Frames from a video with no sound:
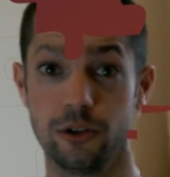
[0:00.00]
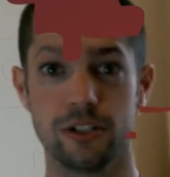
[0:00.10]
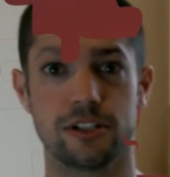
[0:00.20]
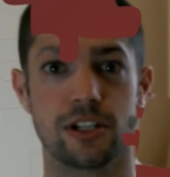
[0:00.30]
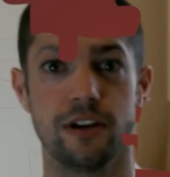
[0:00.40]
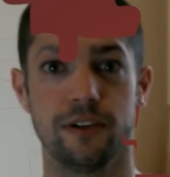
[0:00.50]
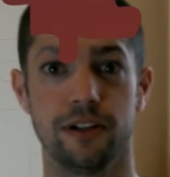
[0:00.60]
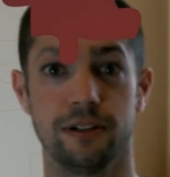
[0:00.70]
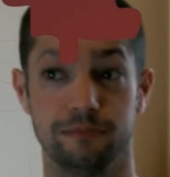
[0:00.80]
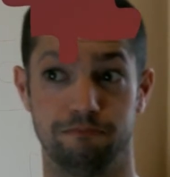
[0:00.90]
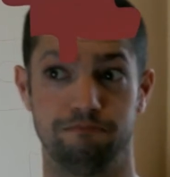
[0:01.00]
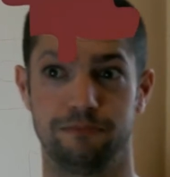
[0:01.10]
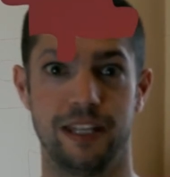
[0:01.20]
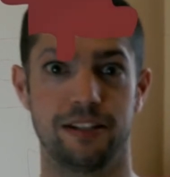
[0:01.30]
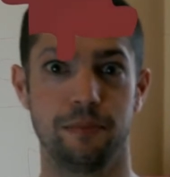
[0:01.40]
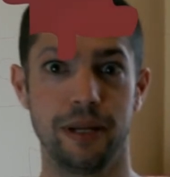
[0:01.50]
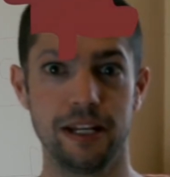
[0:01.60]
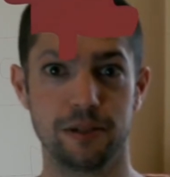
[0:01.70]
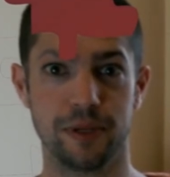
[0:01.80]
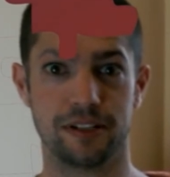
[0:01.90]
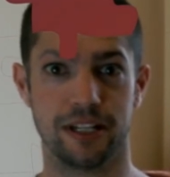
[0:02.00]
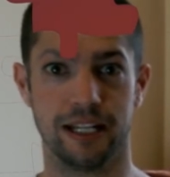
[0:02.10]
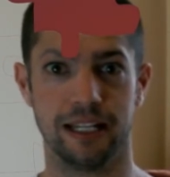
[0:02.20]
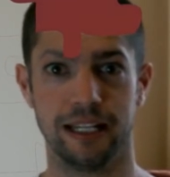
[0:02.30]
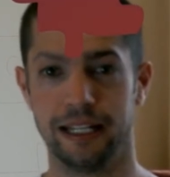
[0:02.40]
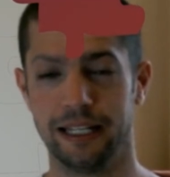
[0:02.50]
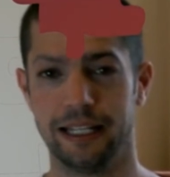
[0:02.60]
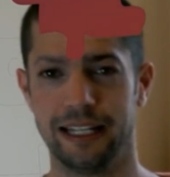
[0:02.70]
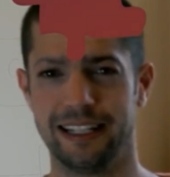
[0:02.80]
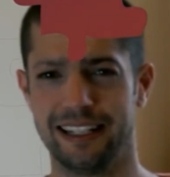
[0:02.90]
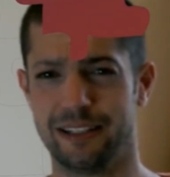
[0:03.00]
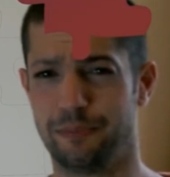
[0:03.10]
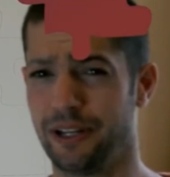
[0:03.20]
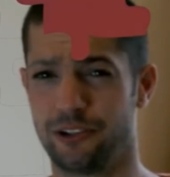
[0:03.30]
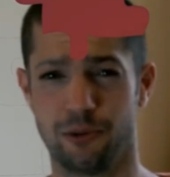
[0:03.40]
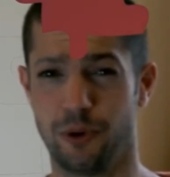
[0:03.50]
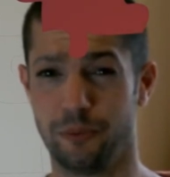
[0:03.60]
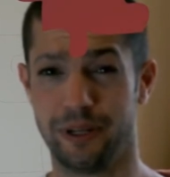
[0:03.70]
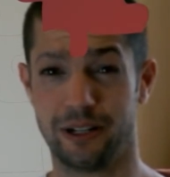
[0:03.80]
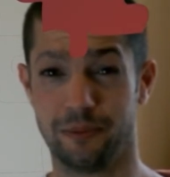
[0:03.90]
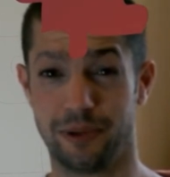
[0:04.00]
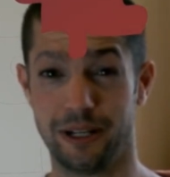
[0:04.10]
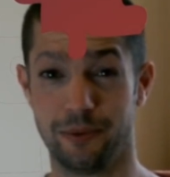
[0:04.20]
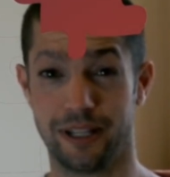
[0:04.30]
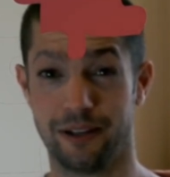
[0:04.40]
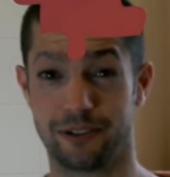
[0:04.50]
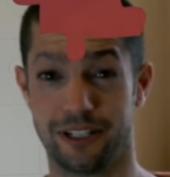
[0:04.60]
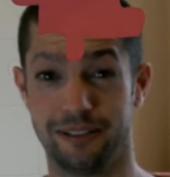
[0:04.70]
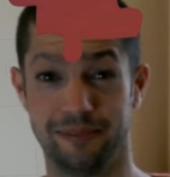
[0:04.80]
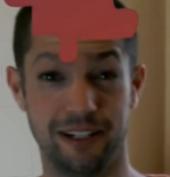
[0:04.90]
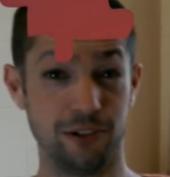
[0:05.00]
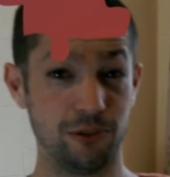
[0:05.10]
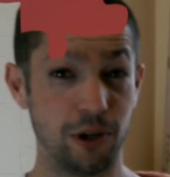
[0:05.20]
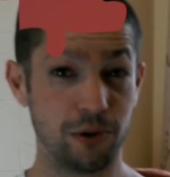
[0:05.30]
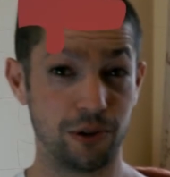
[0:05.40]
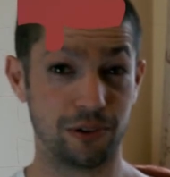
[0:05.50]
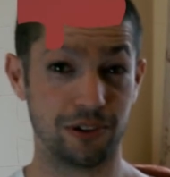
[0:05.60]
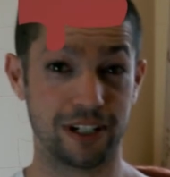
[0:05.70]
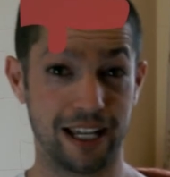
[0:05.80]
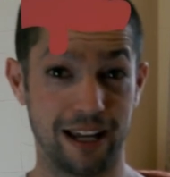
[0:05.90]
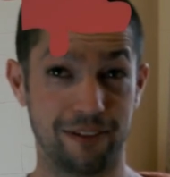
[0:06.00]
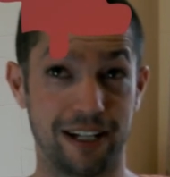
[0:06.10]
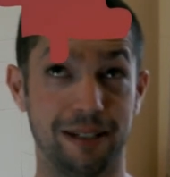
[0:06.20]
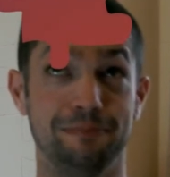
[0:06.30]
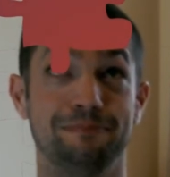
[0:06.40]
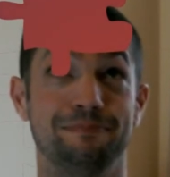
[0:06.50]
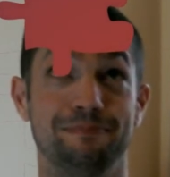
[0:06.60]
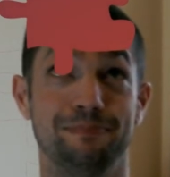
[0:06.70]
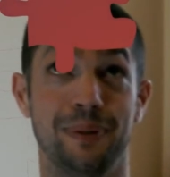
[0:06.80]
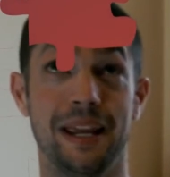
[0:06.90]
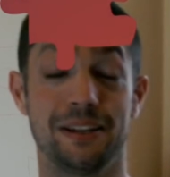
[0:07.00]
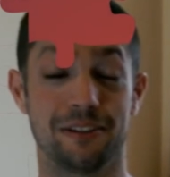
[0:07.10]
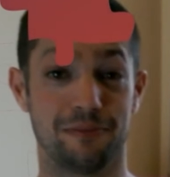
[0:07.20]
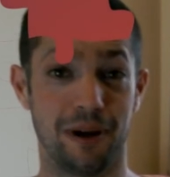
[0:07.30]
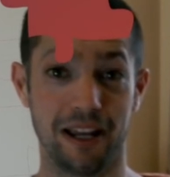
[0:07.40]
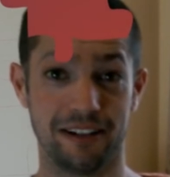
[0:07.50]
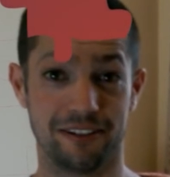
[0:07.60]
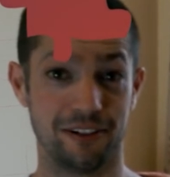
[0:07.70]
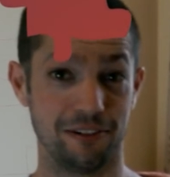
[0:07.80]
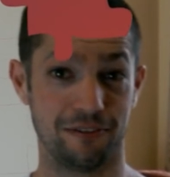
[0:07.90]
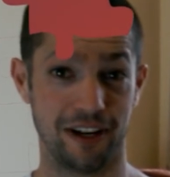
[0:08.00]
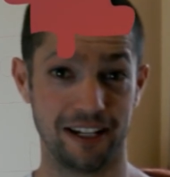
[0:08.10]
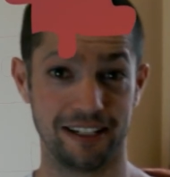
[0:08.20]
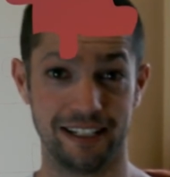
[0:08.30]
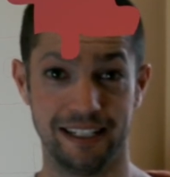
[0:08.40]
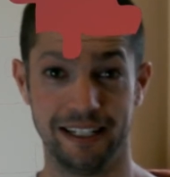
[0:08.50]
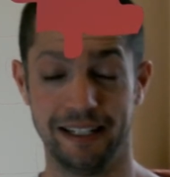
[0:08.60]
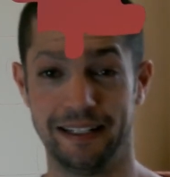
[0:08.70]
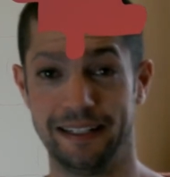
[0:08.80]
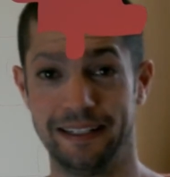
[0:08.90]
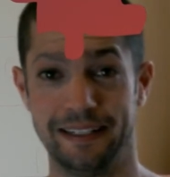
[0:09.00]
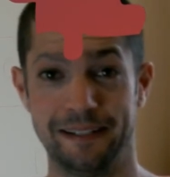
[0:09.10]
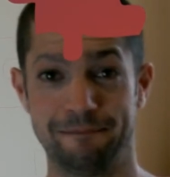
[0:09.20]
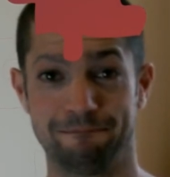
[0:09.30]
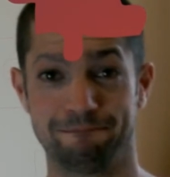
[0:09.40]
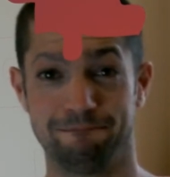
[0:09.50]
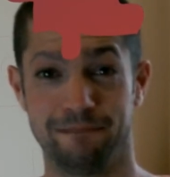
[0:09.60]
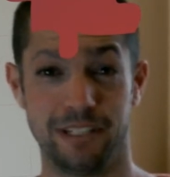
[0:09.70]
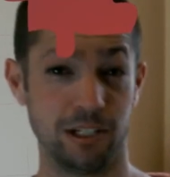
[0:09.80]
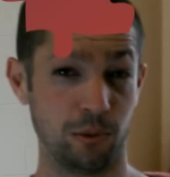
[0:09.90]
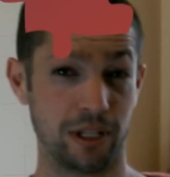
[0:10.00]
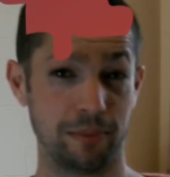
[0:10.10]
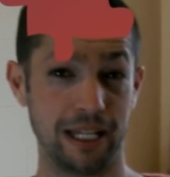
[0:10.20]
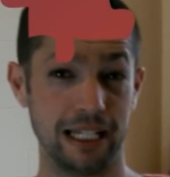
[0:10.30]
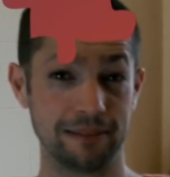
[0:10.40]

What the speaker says: you discover there's a piece missing. The picture won't be complete without it, and you know you're not going to have any peace of mind till you find it. You know what I mean?